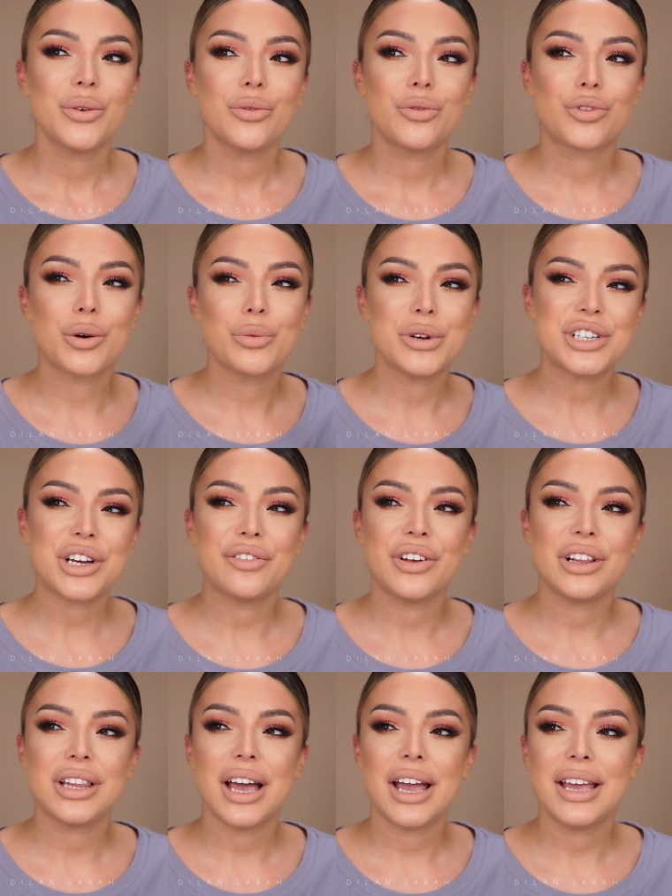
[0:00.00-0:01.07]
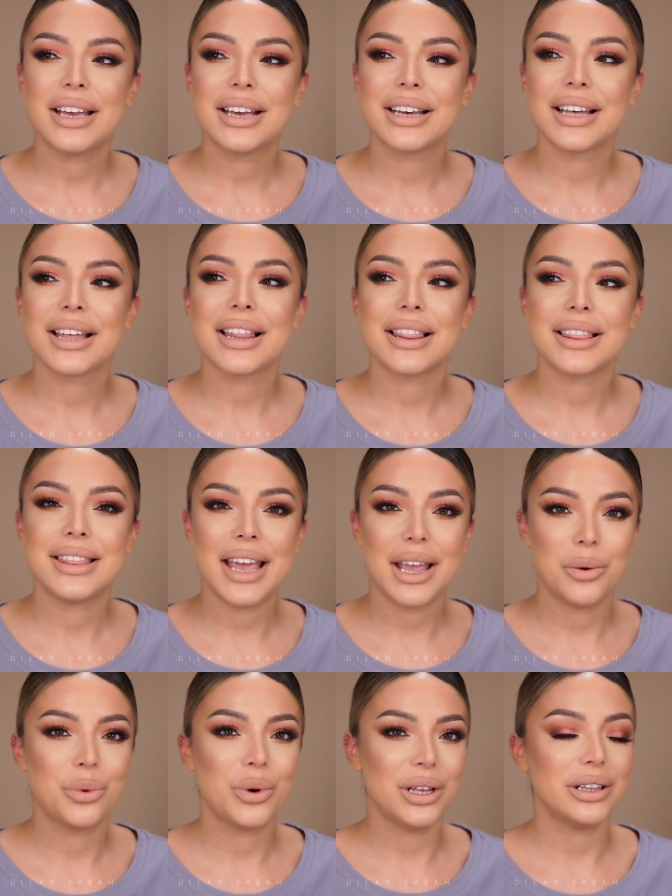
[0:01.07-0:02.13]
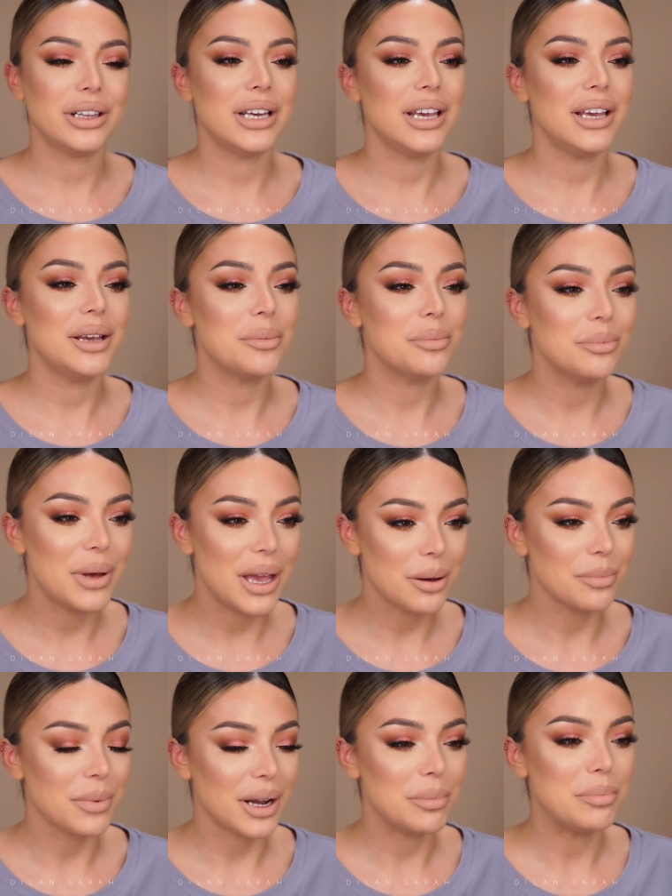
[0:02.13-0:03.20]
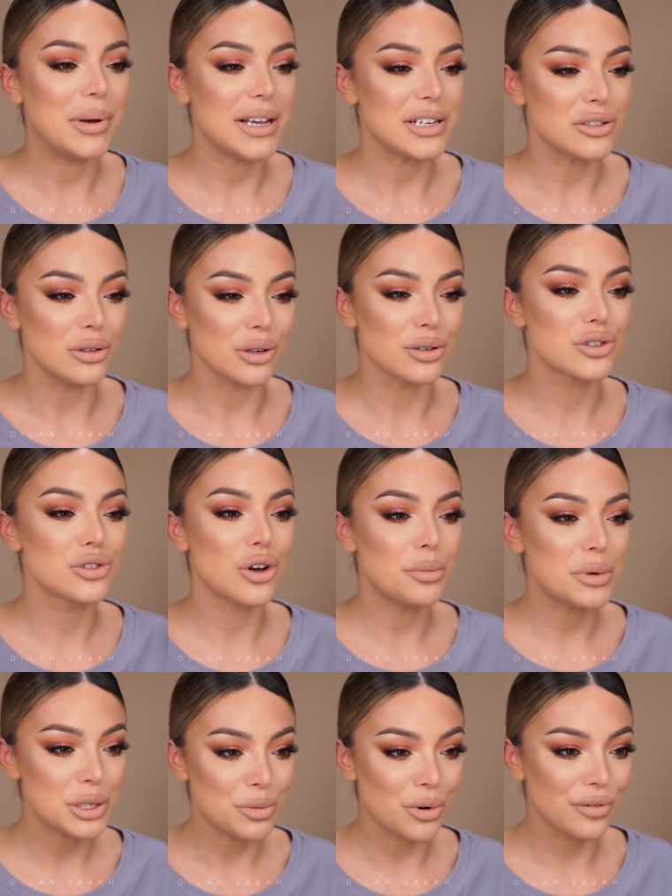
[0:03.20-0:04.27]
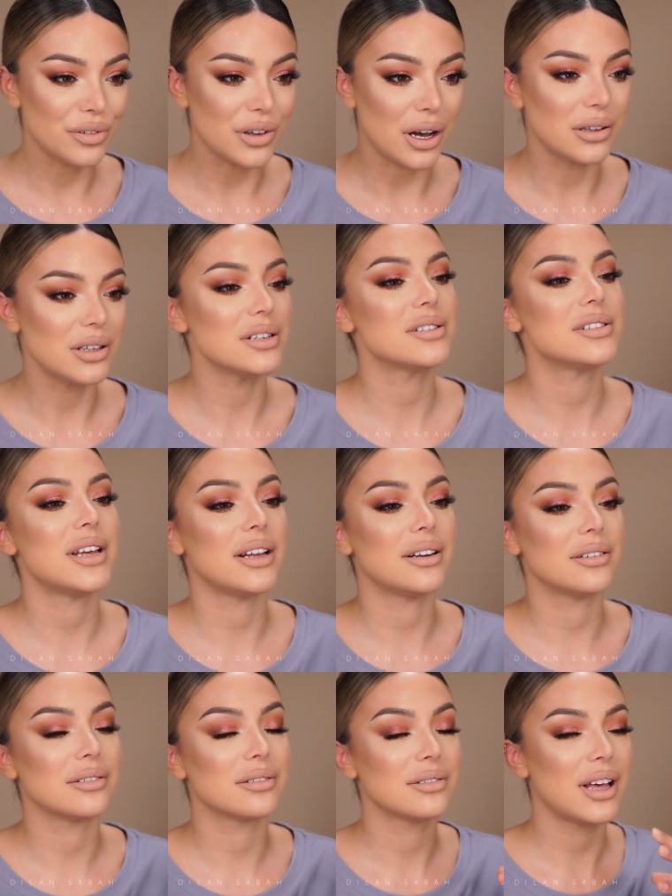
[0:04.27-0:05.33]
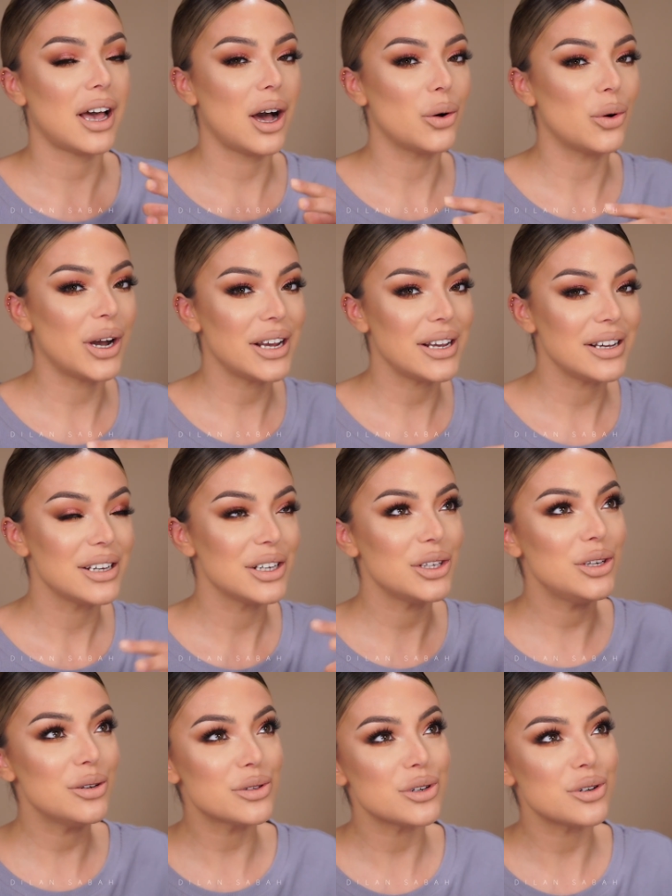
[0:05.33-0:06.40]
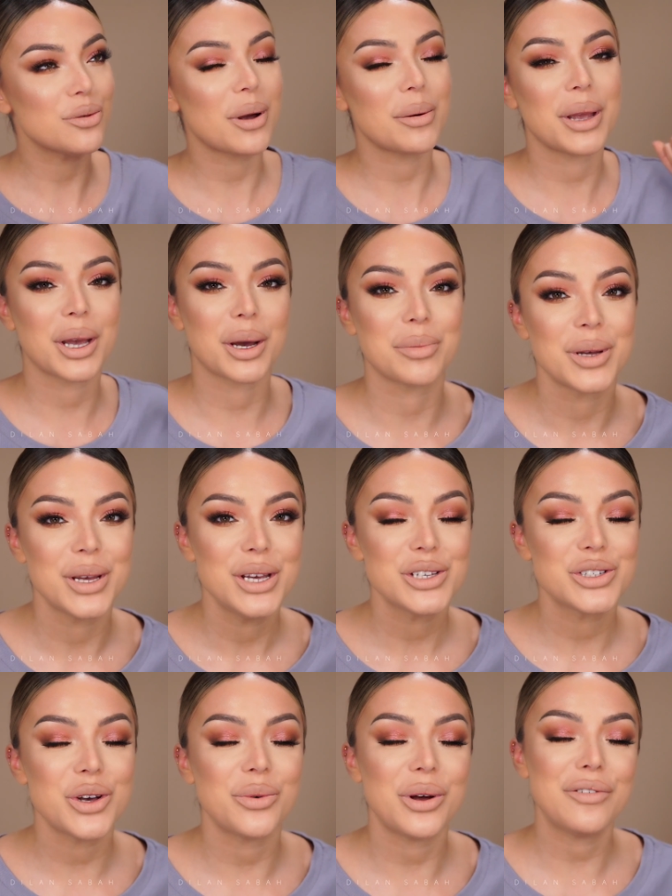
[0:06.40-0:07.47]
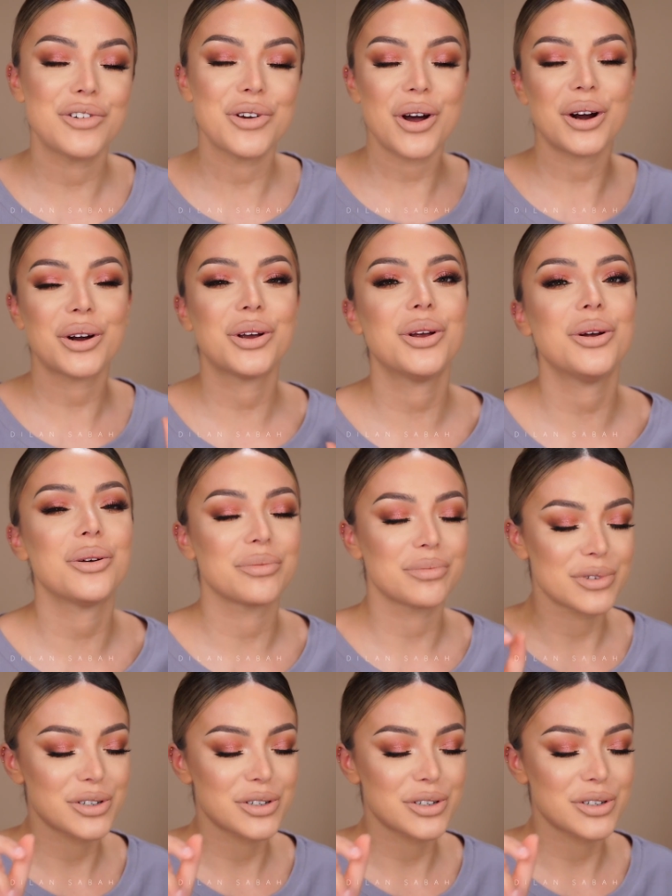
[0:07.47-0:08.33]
from which I feel like they really make my base look so much more flawless than how I used to do my makeup. So if you are curious